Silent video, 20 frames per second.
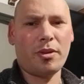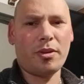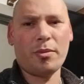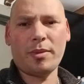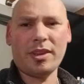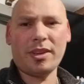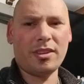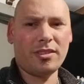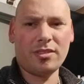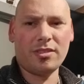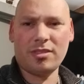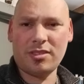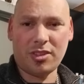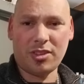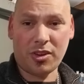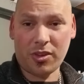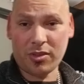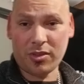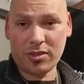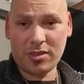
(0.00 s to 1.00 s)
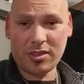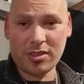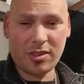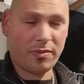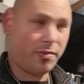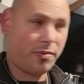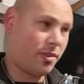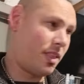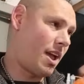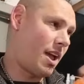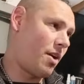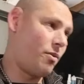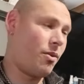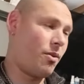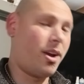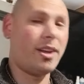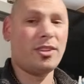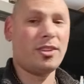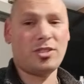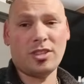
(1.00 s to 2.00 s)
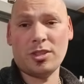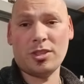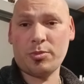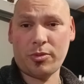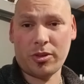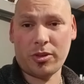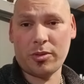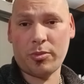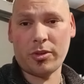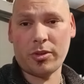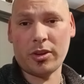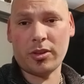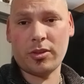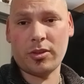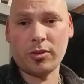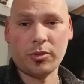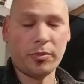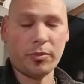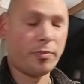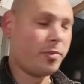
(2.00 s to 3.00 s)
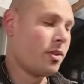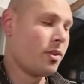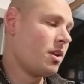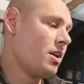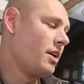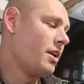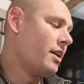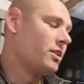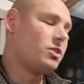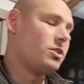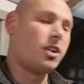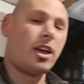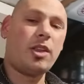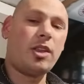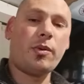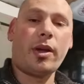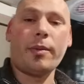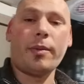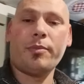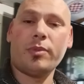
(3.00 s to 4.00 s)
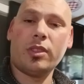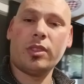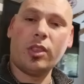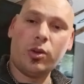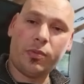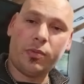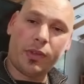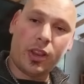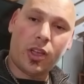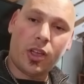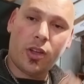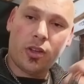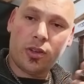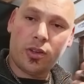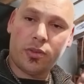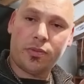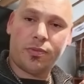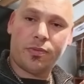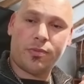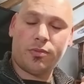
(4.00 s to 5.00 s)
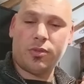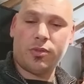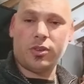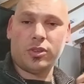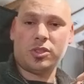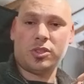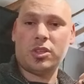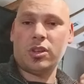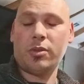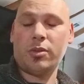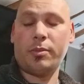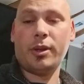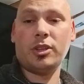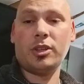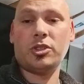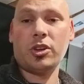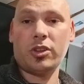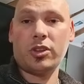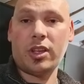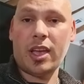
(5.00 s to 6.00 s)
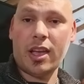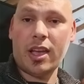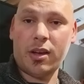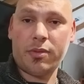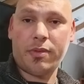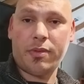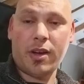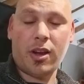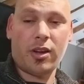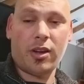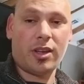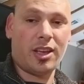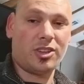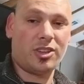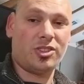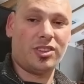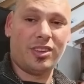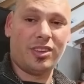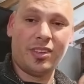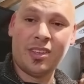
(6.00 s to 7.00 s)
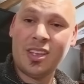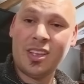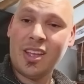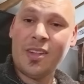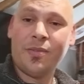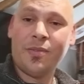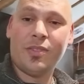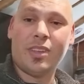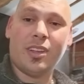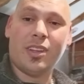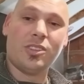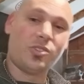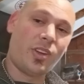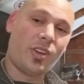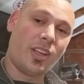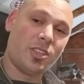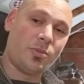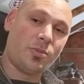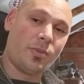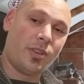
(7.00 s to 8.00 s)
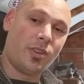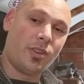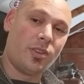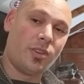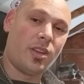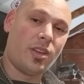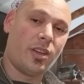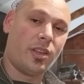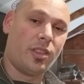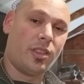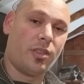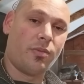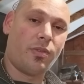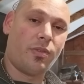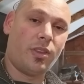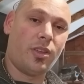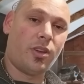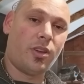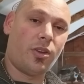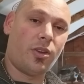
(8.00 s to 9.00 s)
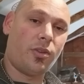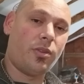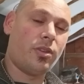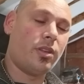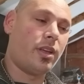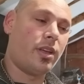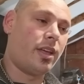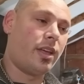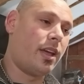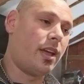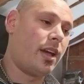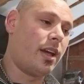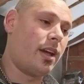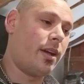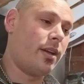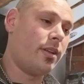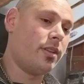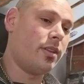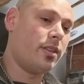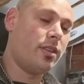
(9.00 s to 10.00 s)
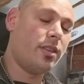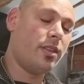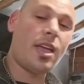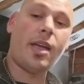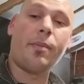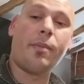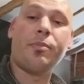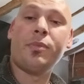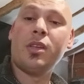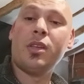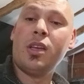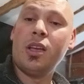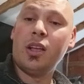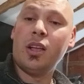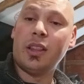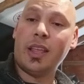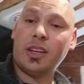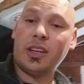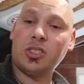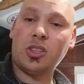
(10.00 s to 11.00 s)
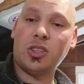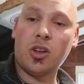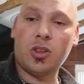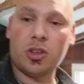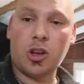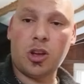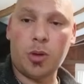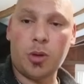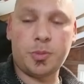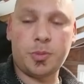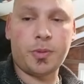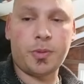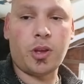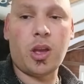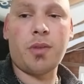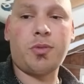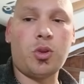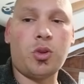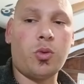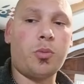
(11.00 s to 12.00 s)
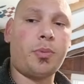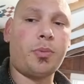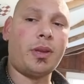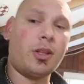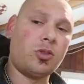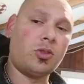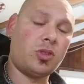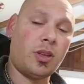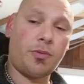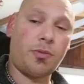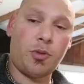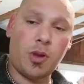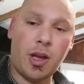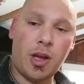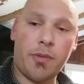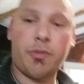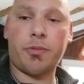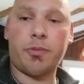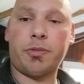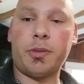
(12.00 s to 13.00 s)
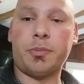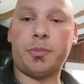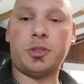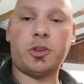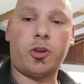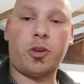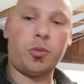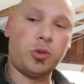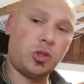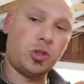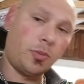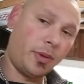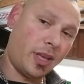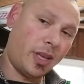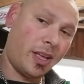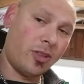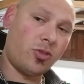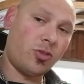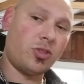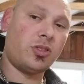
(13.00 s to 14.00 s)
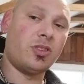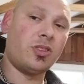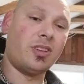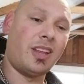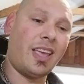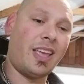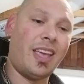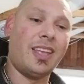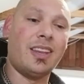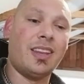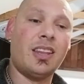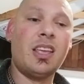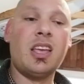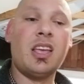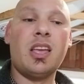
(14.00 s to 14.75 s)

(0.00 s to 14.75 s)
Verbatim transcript: I mean, you know, for that range, it's pretty pretty cool. So anyway, little video of of me showing you how far I actually got transmitted in the video, and uh, yeah, let us know in the comments below if you would be if you have a Flipper Zero, would you be interested in